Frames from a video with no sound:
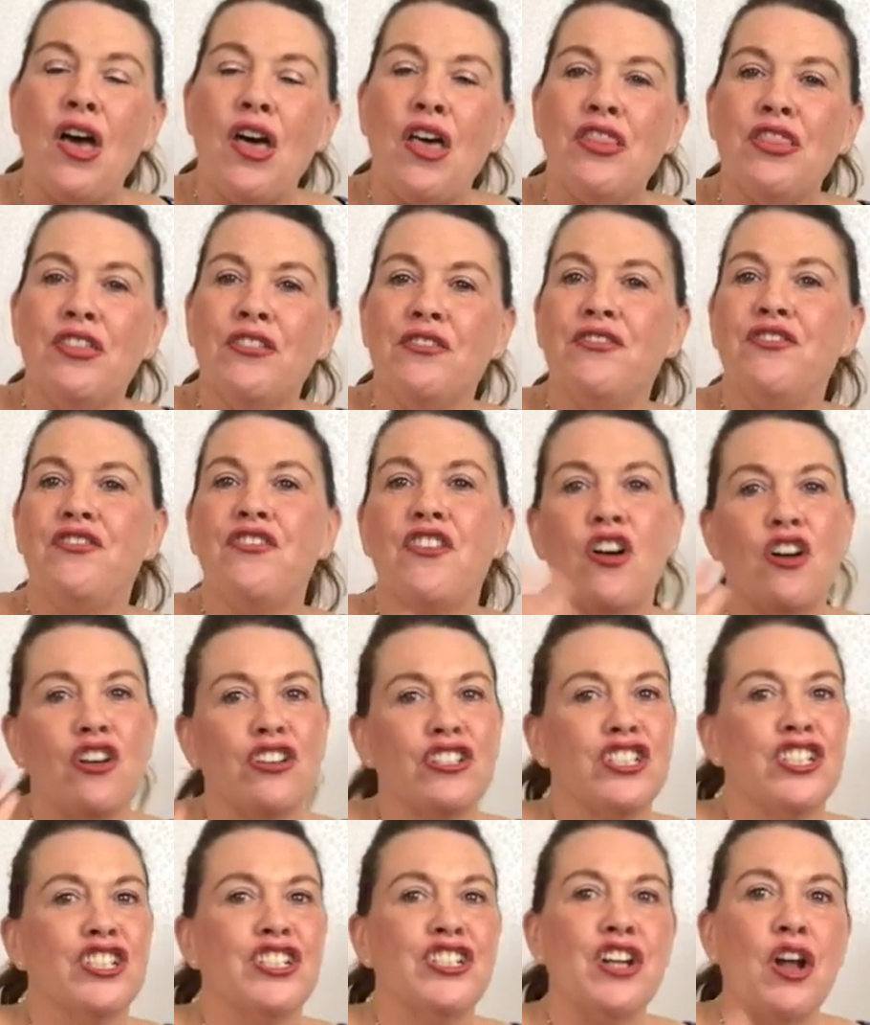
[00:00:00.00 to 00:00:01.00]
the
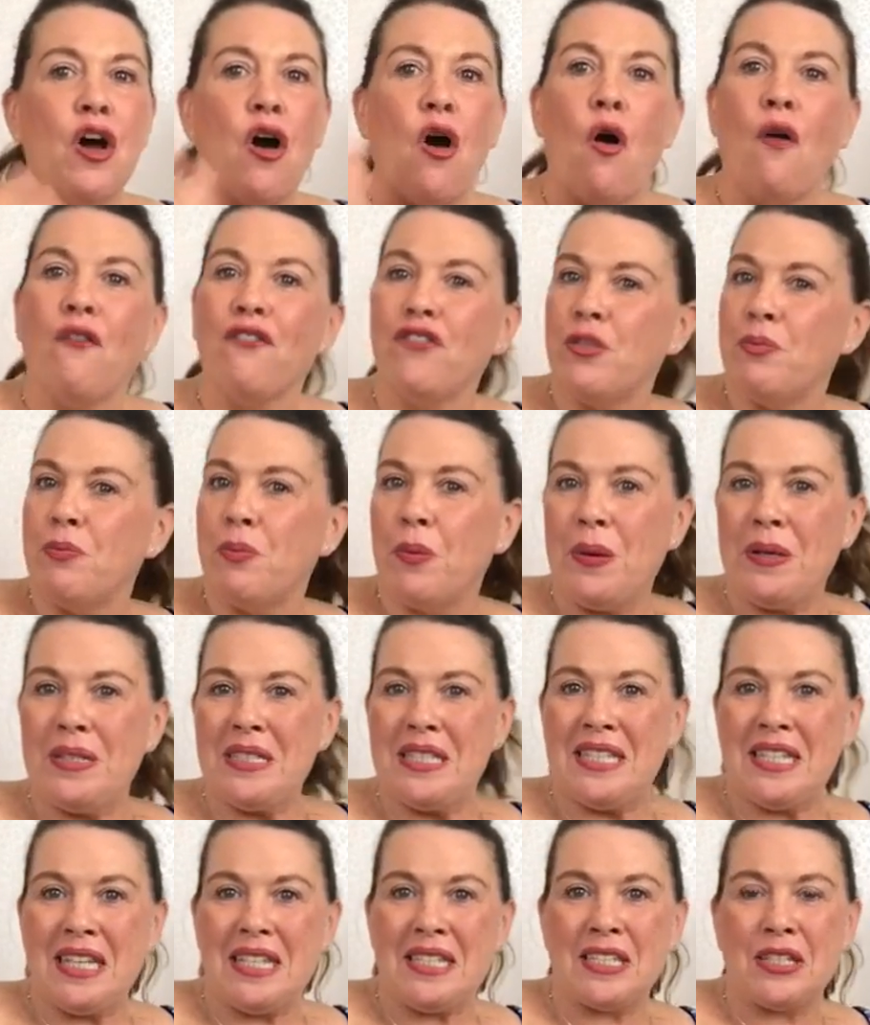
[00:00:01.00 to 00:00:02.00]
version of the
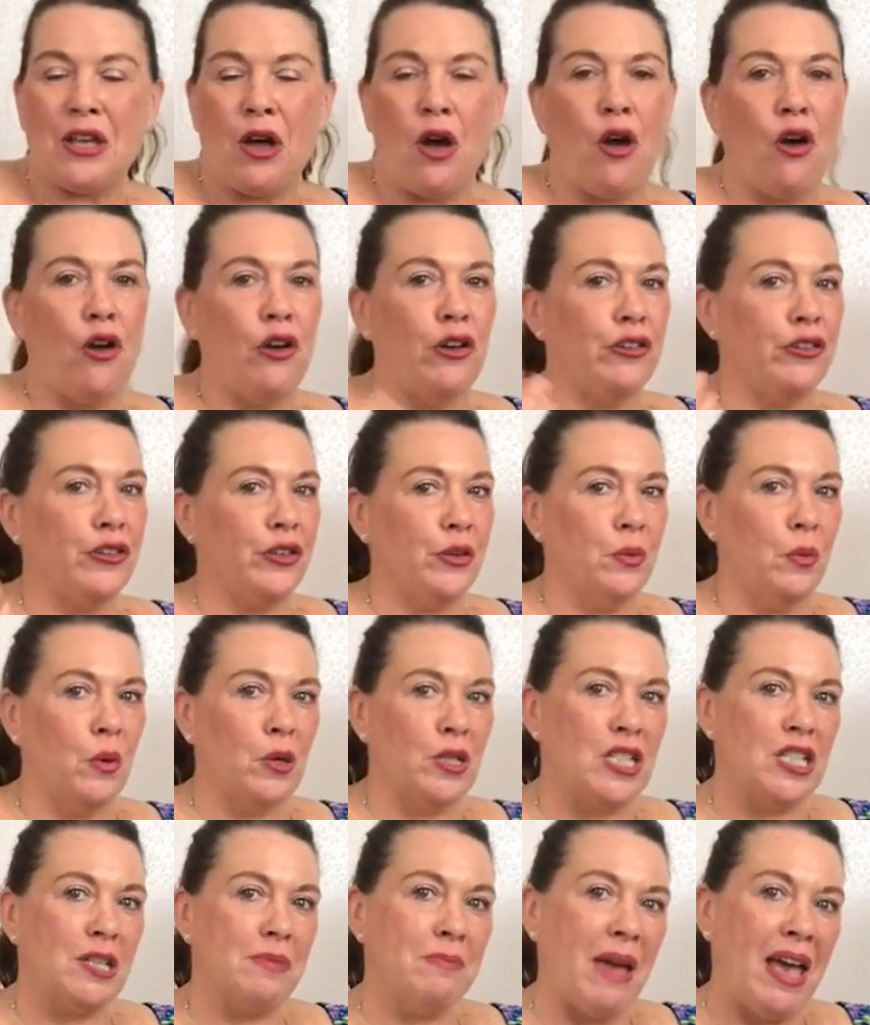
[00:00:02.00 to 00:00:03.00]
princess coat you
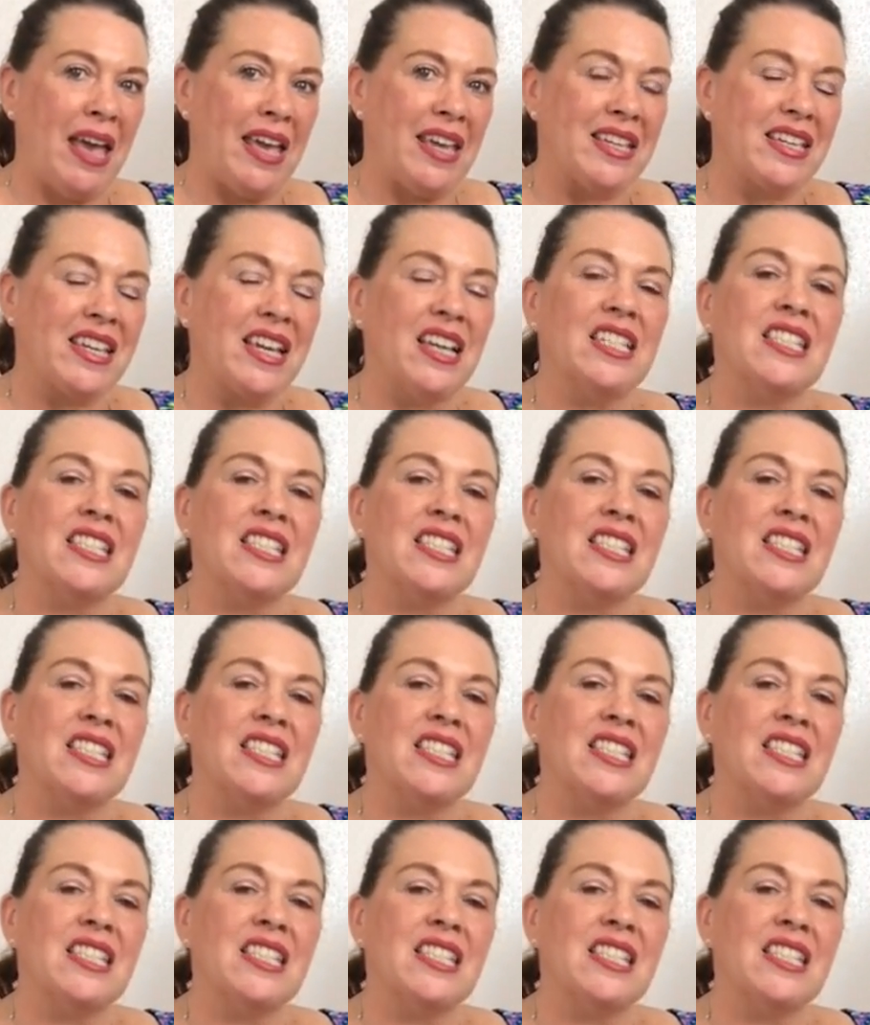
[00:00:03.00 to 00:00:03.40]
want to make.